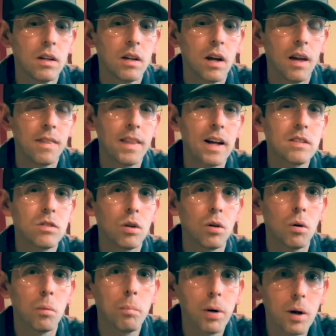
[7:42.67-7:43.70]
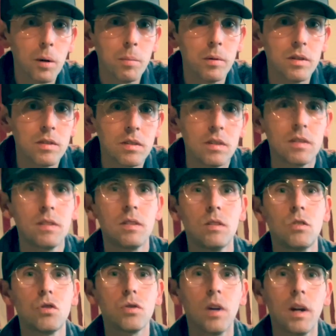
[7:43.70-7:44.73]
And that's the whole purpose, is to
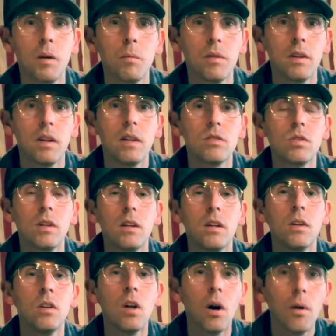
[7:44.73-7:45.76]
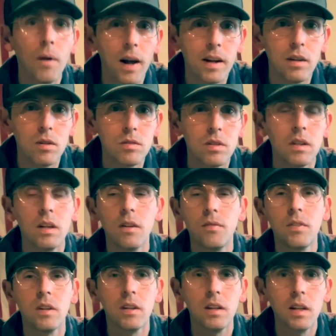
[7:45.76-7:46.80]
train with it so that you know how to use it
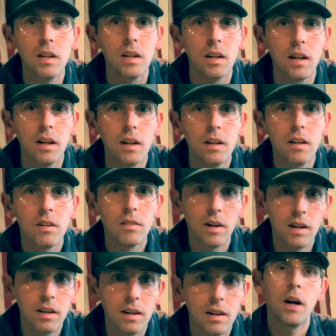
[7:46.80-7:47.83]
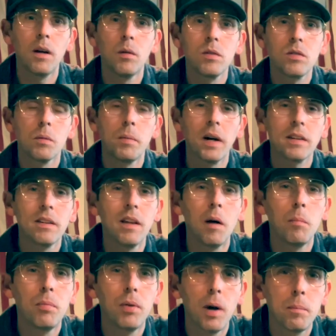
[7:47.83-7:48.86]
if you needed it, right? I always go back to
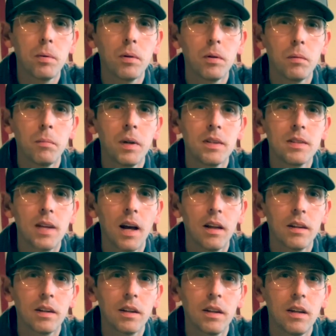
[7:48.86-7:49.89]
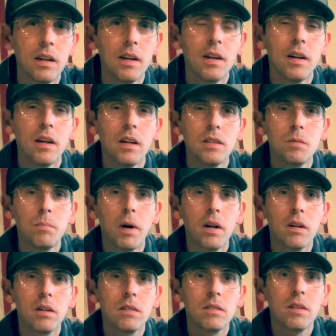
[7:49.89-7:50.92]
that prepper mentality. It's
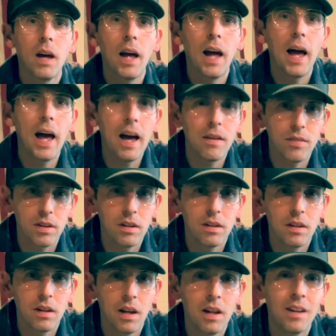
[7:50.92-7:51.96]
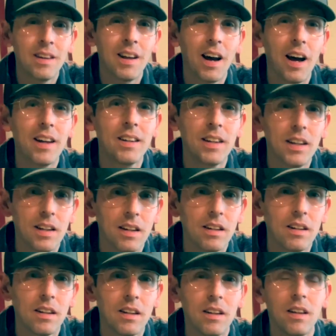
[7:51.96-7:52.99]
better to have it and not need
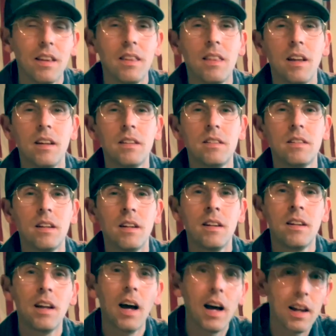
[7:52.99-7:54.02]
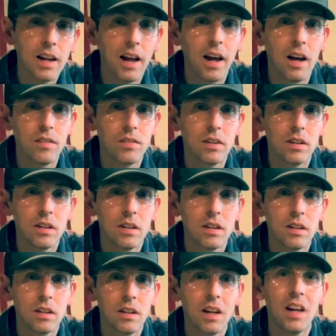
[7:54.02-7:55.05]
it than to not have it
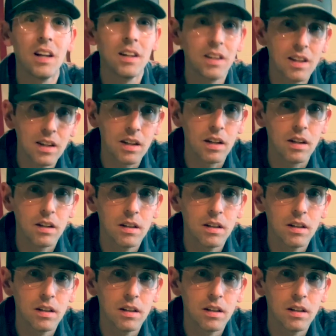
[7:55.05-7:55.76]
and need it.